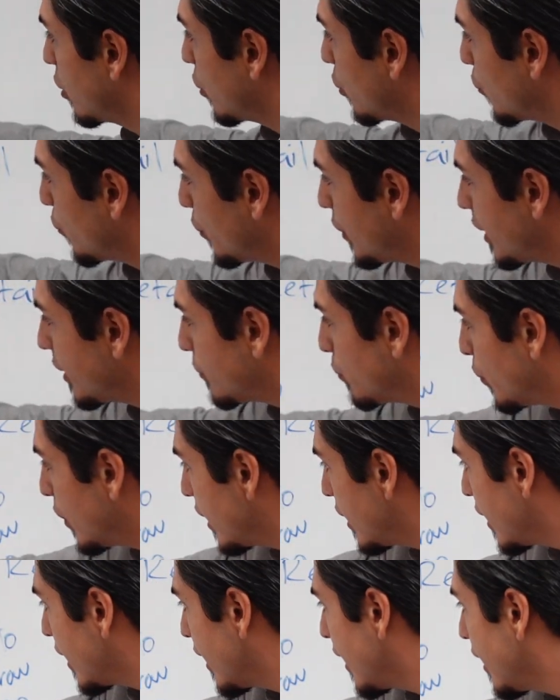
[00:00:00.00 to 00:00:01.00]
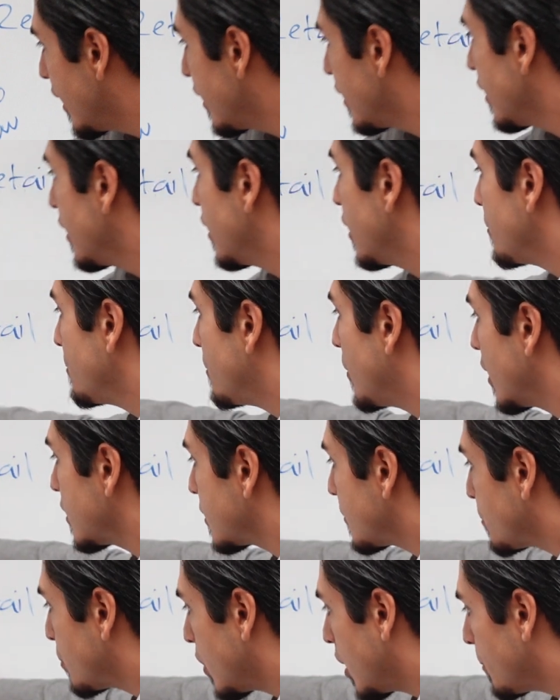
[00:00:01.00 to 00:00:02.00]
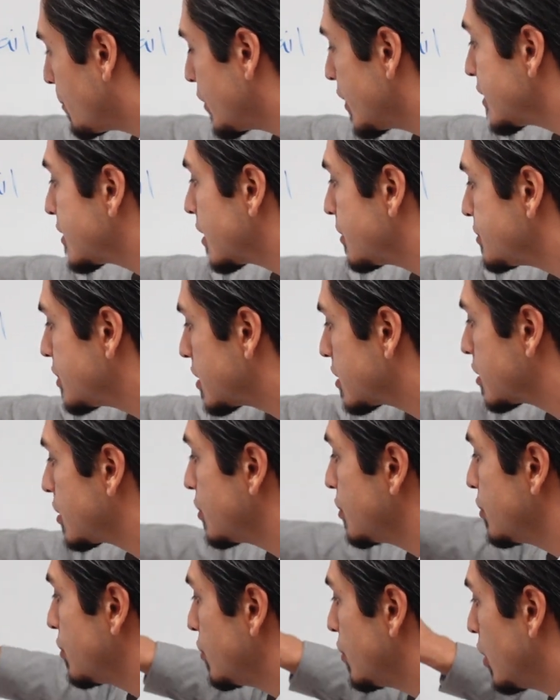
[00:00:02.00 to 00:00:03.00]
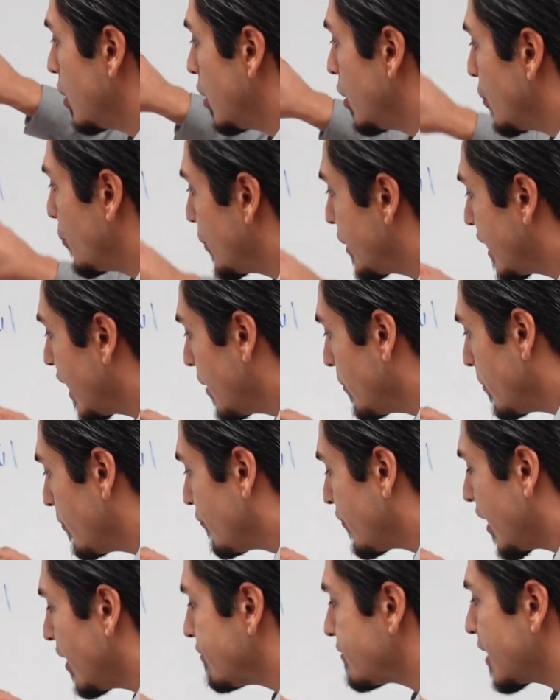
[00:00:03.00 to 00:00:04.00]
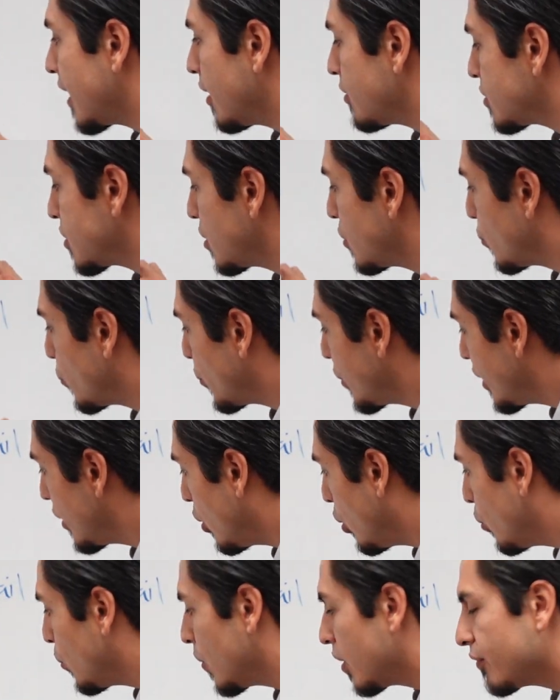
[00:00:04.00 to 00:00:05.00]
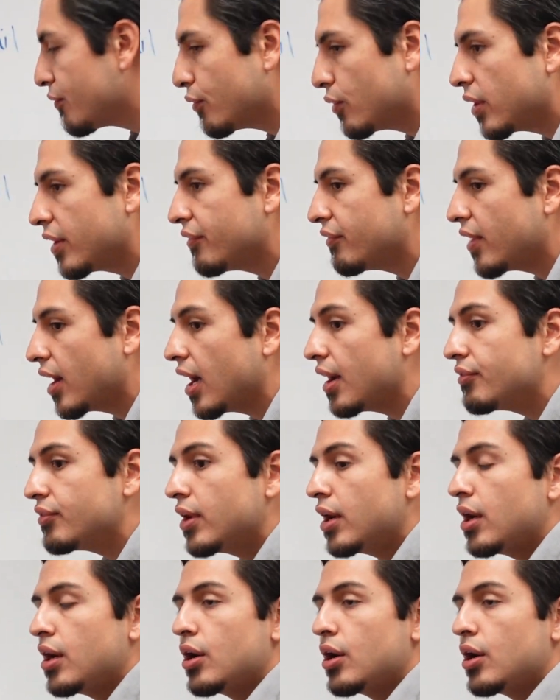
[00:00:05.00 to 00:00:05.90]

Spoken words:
We went ahead, bought the property subject to, we gave them $5,000, we owe $145.